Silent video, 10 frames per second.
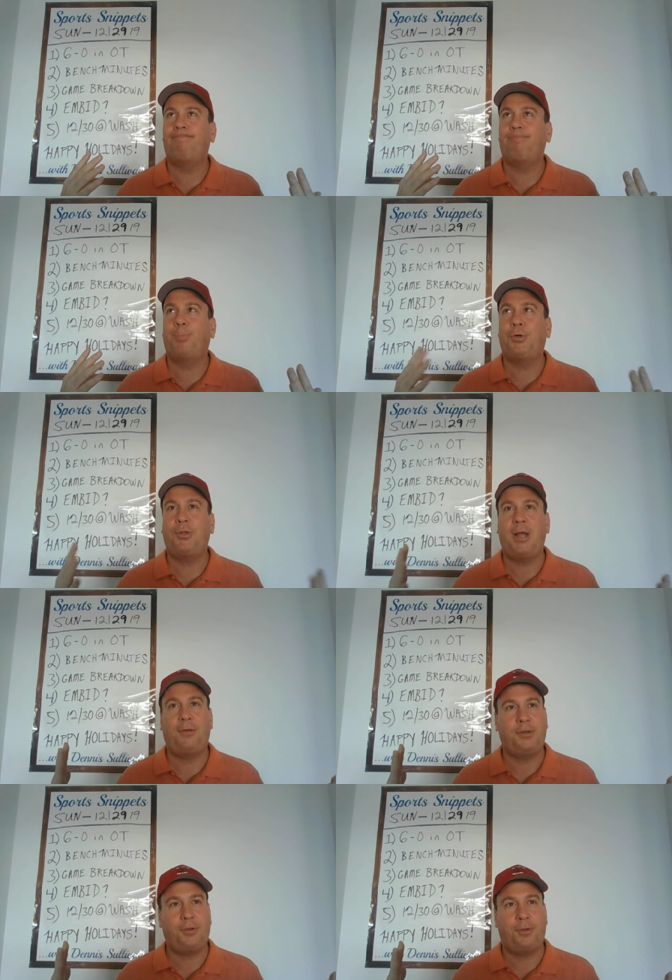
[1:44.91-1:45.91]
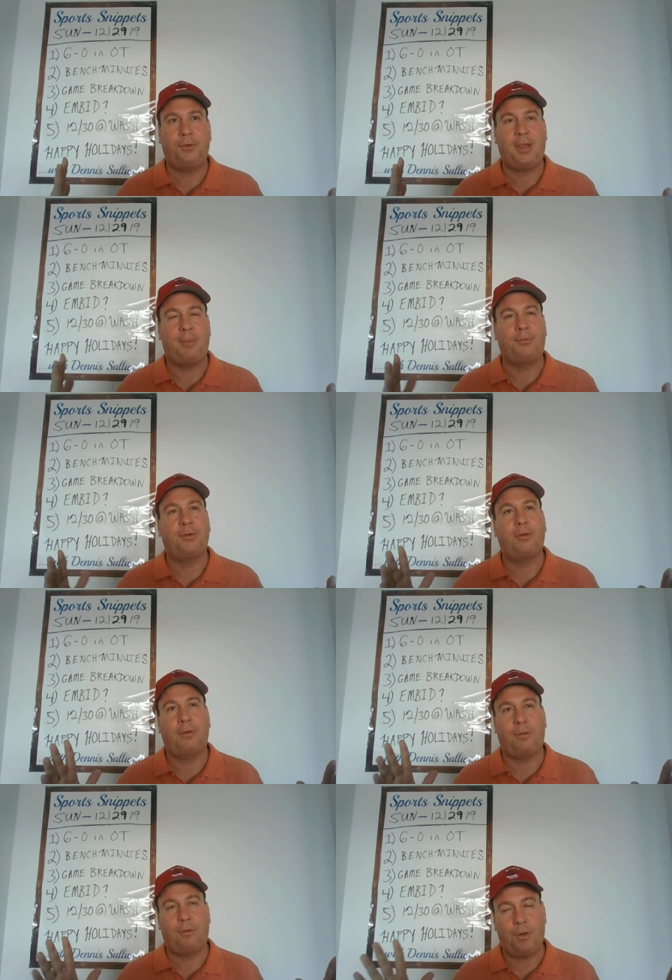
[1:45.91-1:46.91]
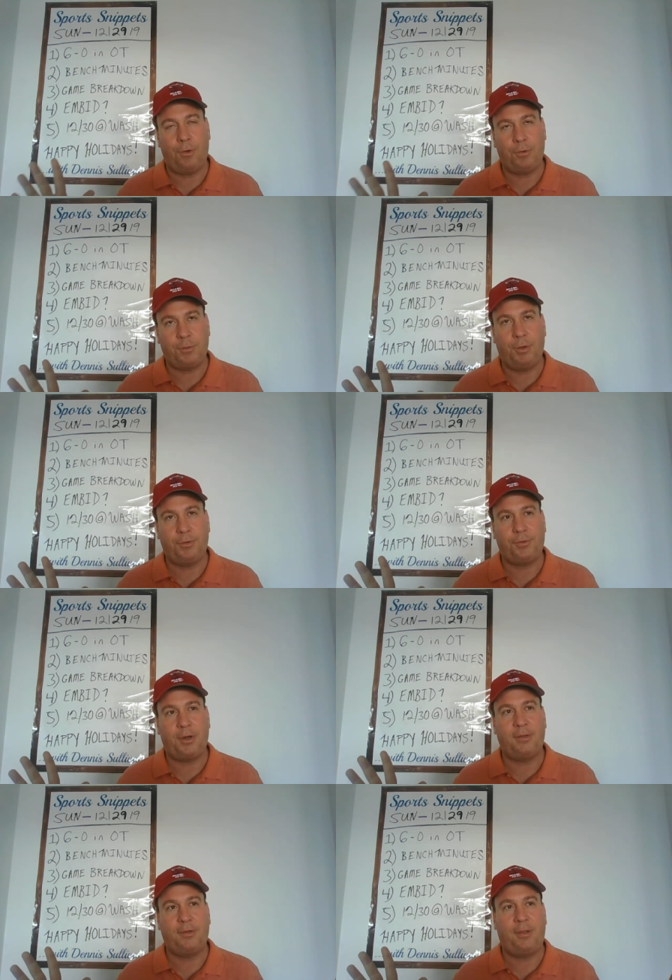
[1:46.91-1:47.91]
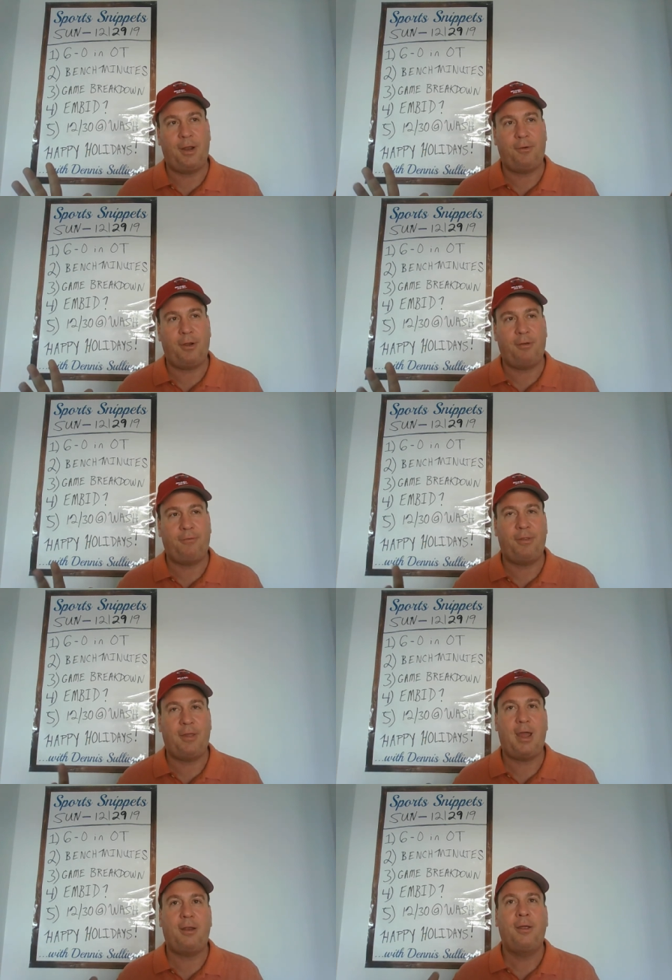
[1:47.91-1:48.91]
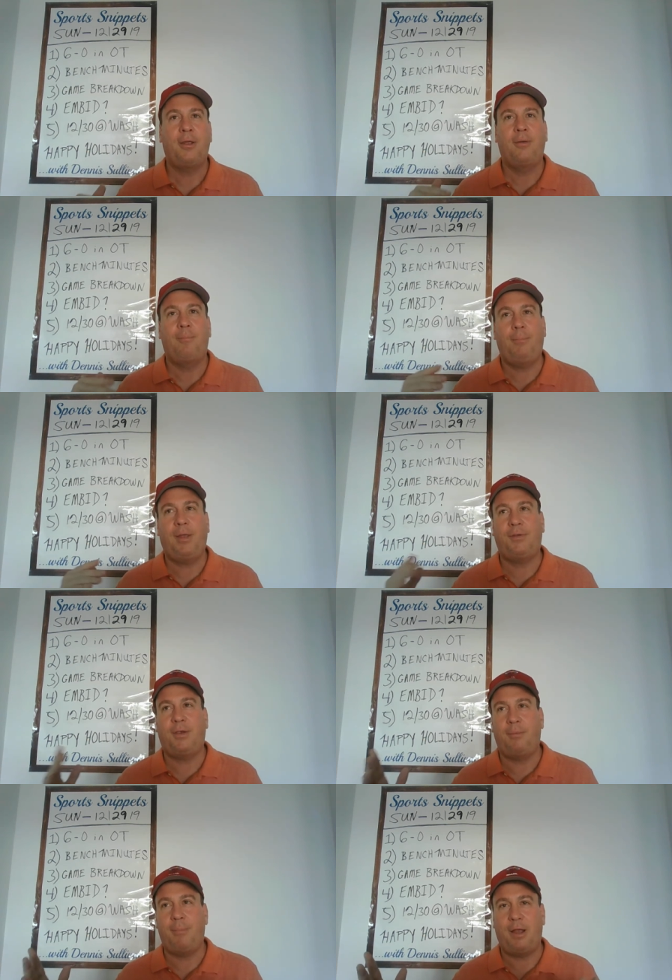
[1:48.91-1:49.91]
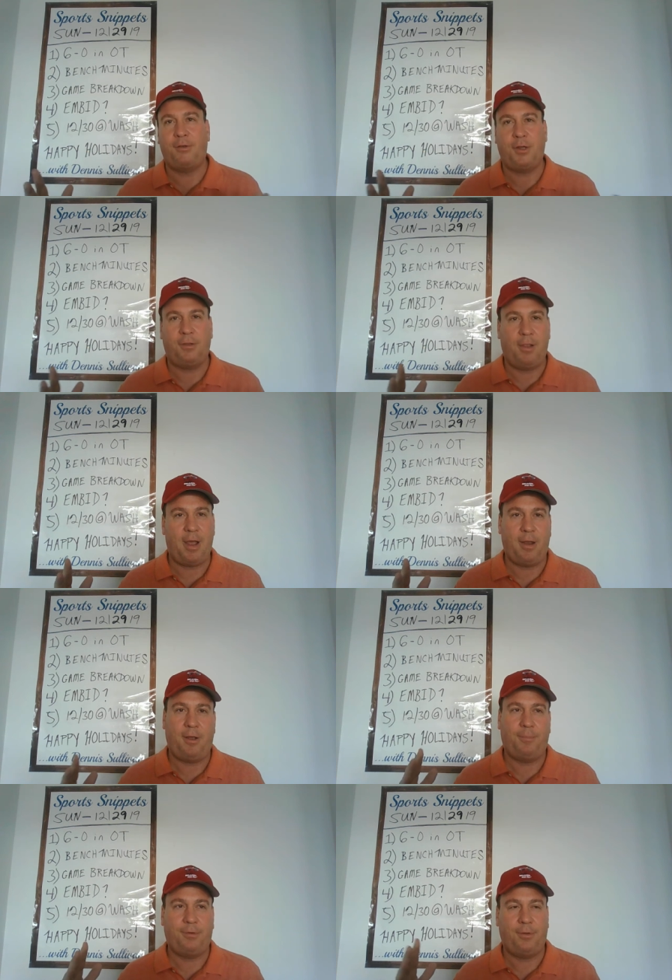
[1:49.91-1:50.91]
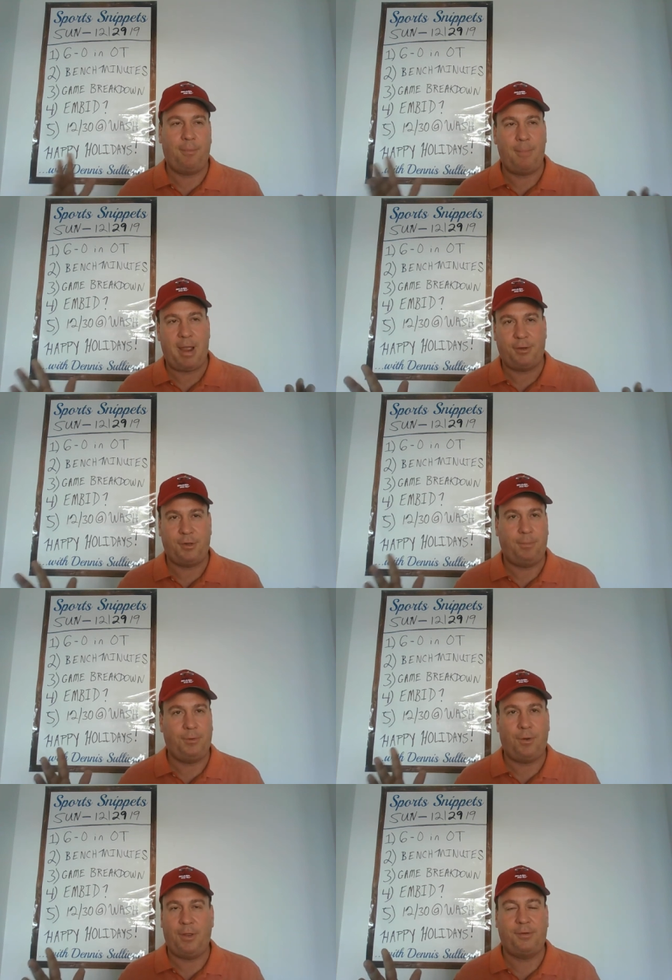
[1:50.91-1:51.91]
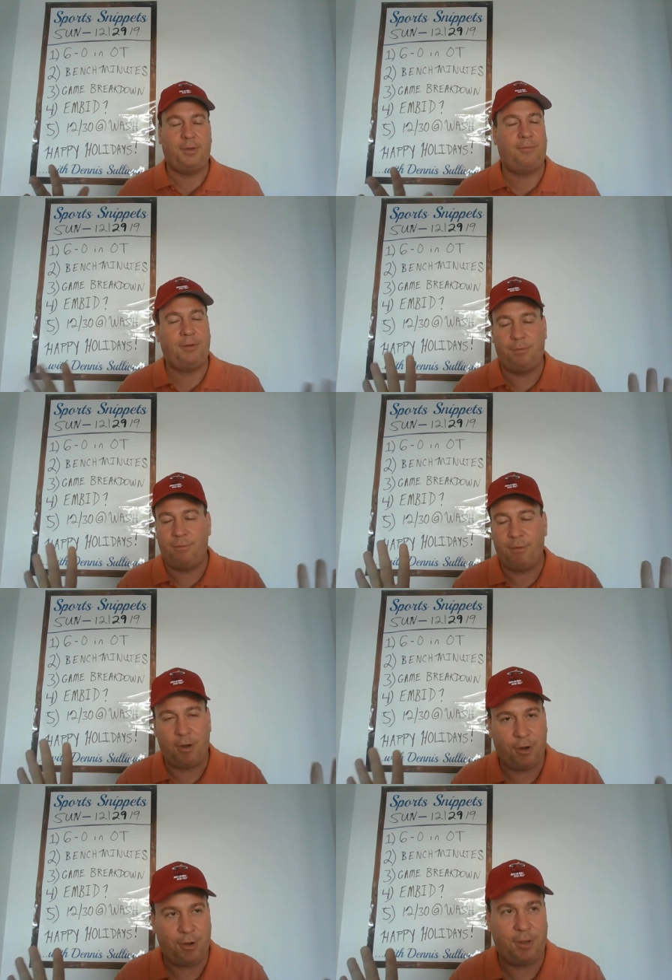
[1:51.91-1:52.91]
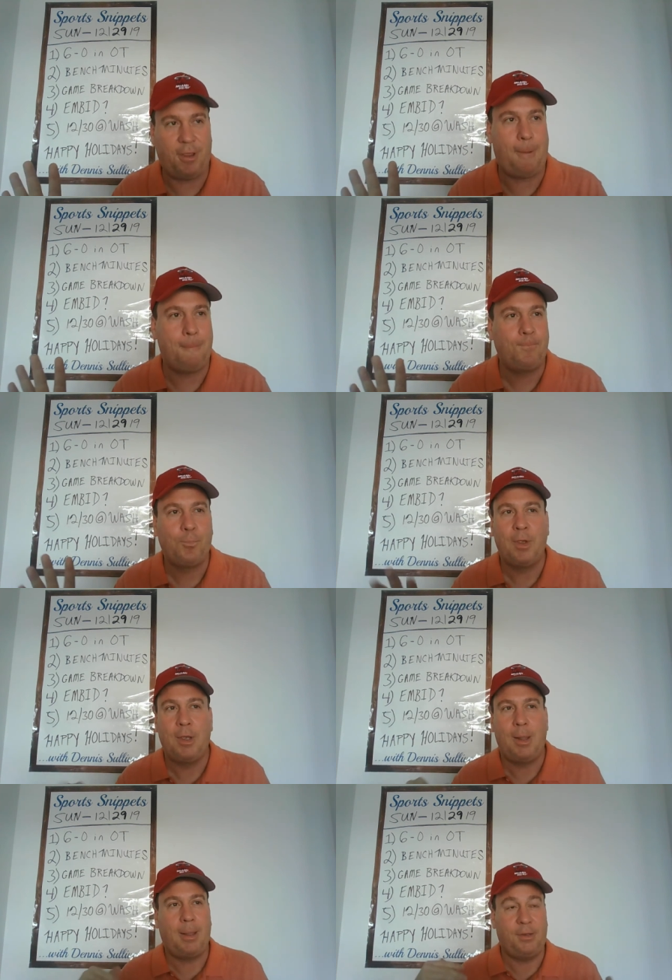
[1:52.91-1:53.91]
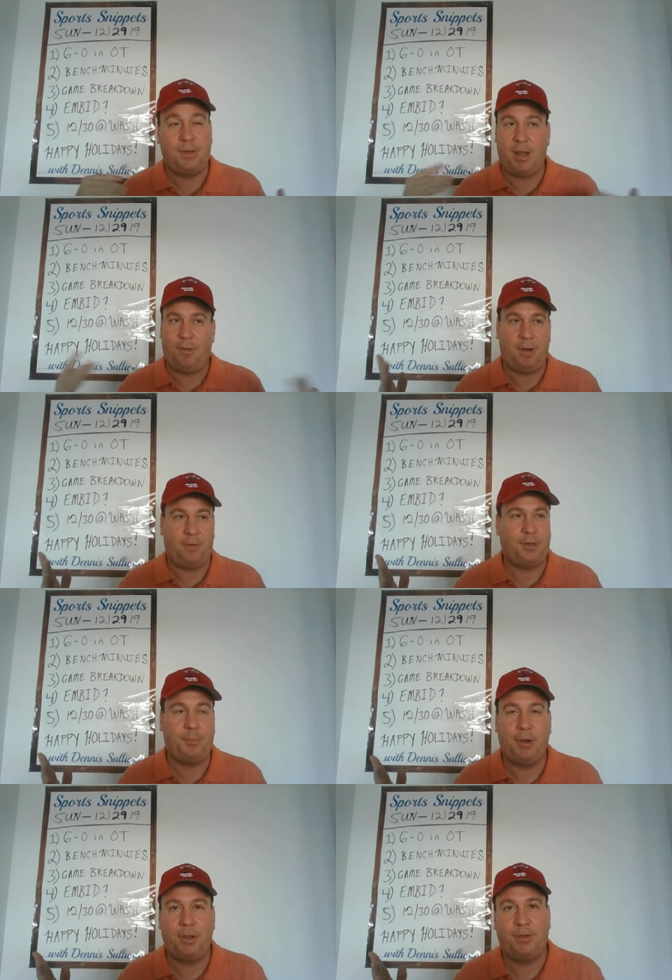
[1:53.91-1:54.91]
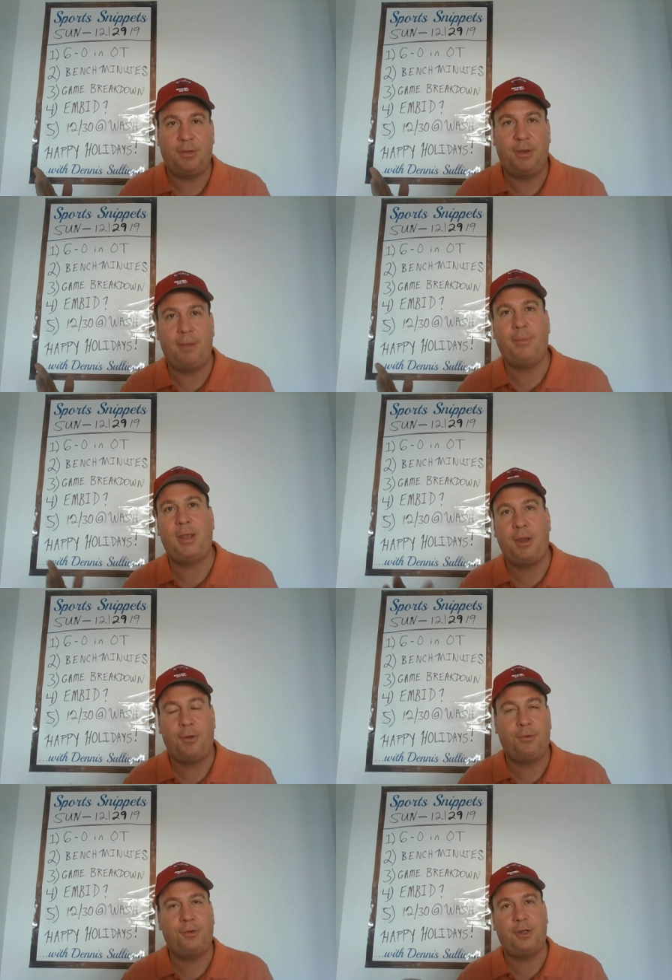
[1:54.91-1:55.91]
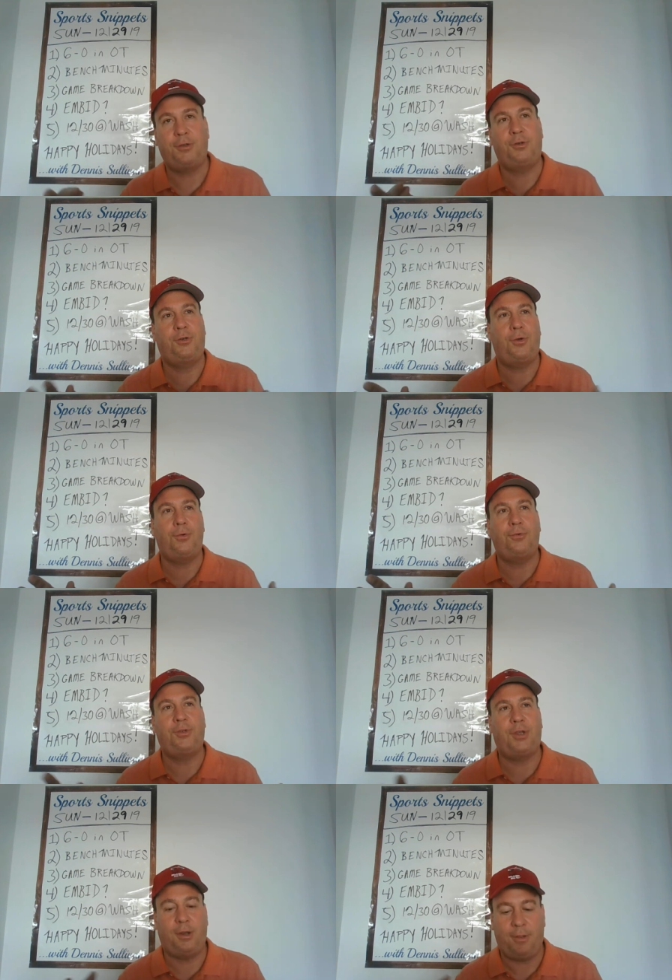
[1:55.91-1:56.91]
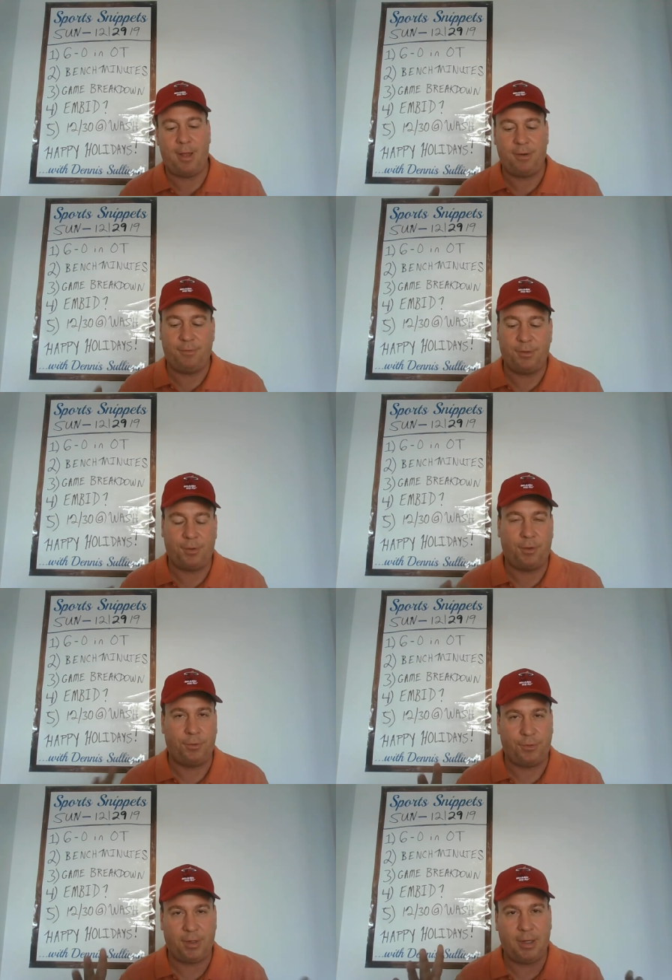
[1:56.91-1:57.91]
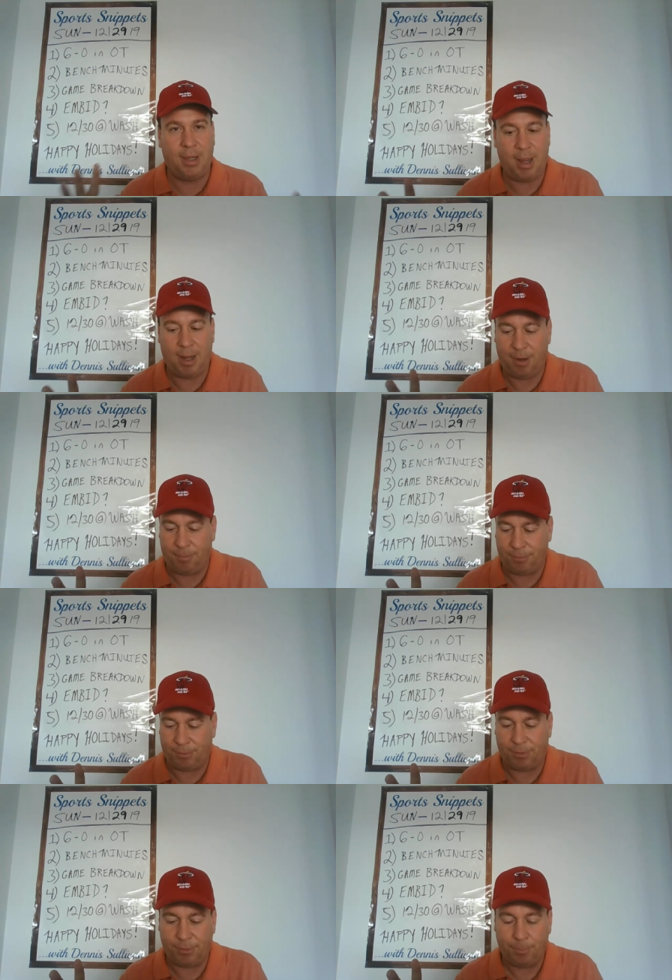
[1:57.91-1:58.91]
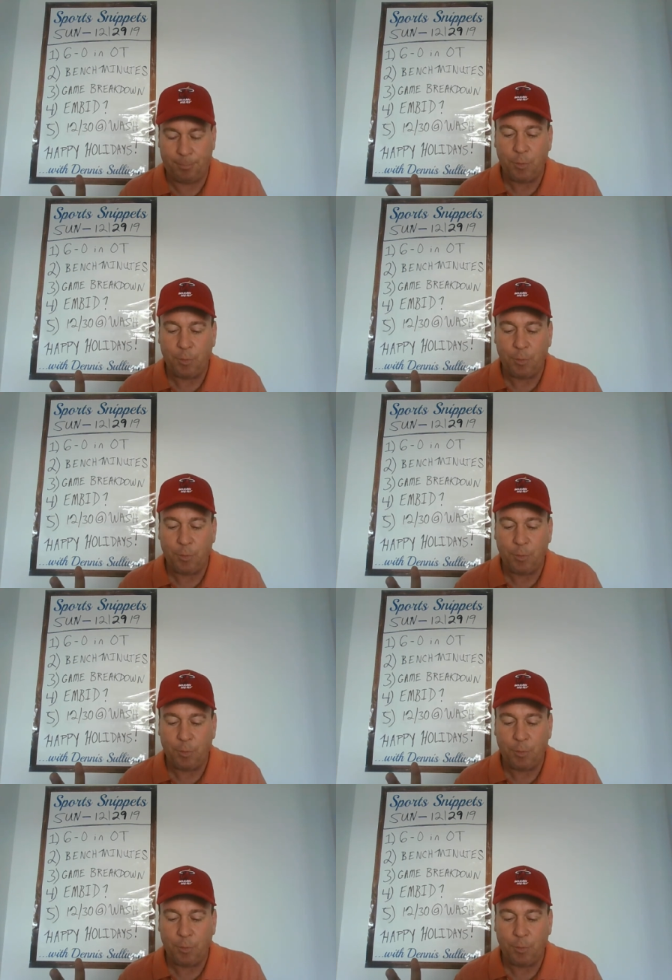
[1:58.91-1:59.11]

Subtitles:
pull out these close games. Coach Spoelstra gets a lot of credit for that, mixing and matching the lineups, the matchups, all that stuff. He's very good at that. He's got a lot of experience as an NBA coach. It shows in a lot of these close games.